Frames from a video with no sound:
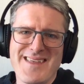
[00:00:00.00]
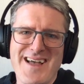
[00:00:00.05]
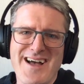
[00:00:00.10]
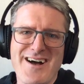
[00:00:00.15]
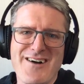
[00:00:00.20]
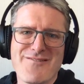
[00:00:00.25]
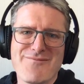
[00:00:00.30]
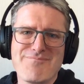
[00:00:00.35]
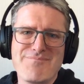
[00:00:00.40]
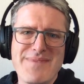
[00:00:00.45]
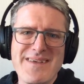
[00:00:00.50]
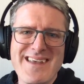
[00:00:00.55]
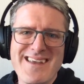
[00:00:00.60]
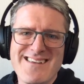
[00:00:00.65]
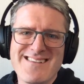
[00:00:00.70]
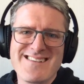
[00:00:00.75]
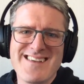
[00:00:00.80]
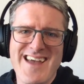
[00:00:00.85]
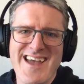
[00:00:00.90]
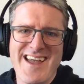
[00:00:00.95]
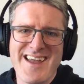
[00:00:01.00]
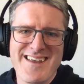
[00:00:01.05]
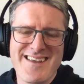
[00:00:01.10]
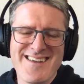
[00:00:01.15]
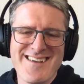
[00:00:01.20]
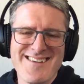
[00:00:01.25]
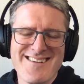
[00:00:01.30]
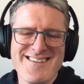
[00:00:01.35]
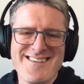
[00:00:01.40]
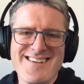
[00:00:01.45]
of big
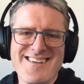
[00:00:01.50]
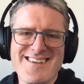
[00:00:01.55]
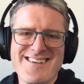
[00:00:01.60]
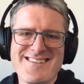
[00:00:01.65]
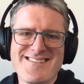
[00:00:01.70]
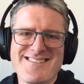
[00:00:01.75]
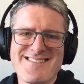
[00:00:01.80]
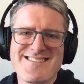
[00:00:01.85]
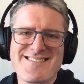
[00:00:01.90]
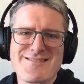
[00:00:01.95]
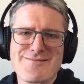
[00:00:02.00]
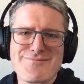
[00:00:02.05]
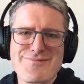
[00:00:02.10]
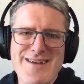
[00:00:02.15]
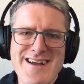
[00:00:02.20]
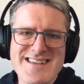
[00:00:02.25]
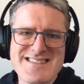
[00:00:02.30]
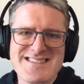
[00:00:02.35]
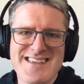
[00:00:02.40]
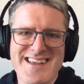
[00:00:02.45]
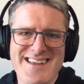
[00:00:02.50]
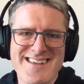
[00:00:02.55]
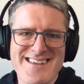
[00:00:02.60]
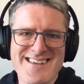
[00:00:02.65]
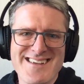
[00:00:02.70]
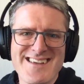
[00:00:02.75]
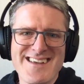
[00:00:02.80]
tech suppressing